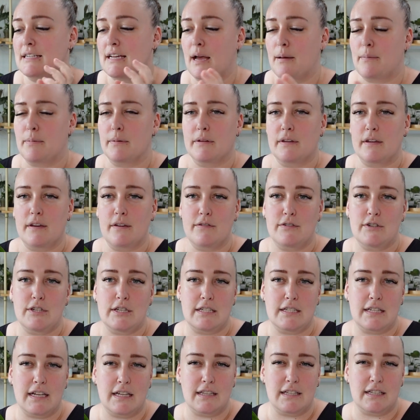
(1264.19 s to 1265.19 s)
I believe she
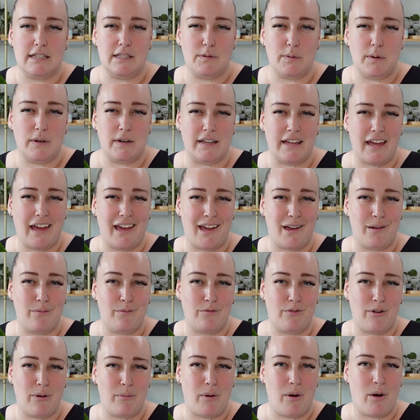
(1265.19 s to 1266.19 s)
said this one came
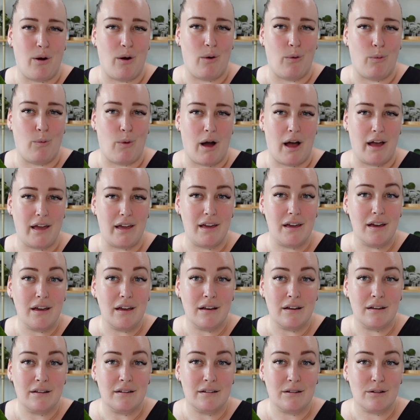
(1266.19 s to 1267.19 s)
from a Hawaii
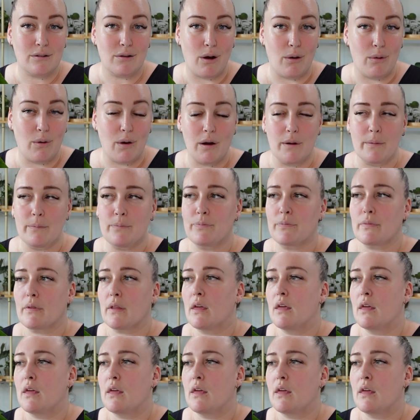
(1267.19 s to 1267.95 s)
grower.